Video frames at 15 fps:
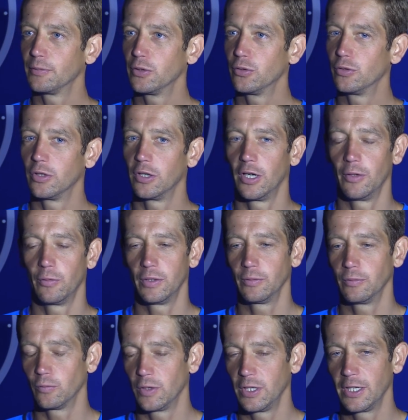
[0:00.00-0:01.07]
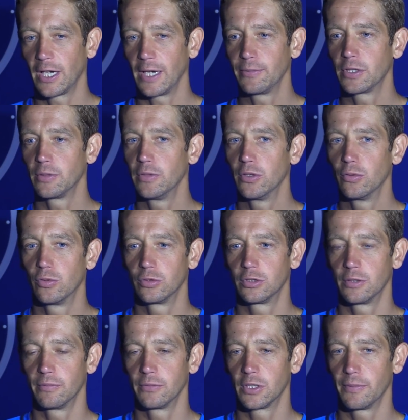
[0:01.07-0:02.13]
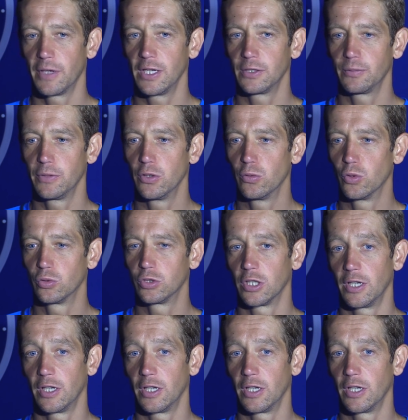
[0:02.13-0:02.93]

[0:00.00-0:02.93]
when he came to Millwall to manage Millwall.